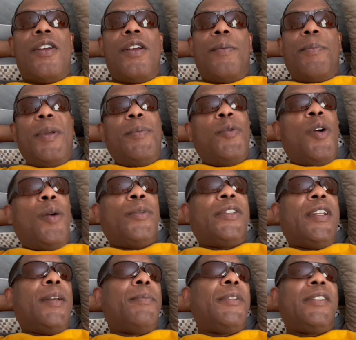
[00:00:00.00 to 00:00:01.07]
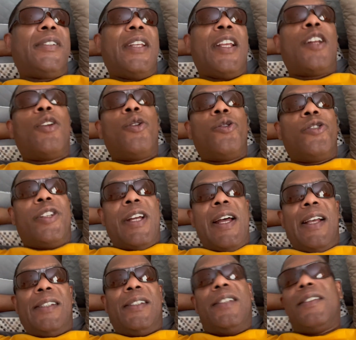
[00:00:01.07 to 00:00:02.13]
People always hear me say, close your
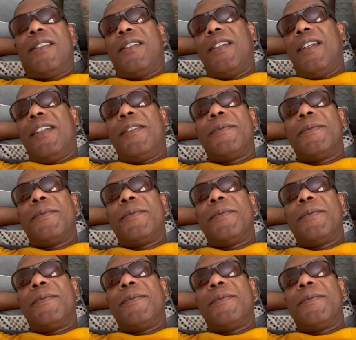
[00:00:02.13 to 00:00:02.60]
eyes to see.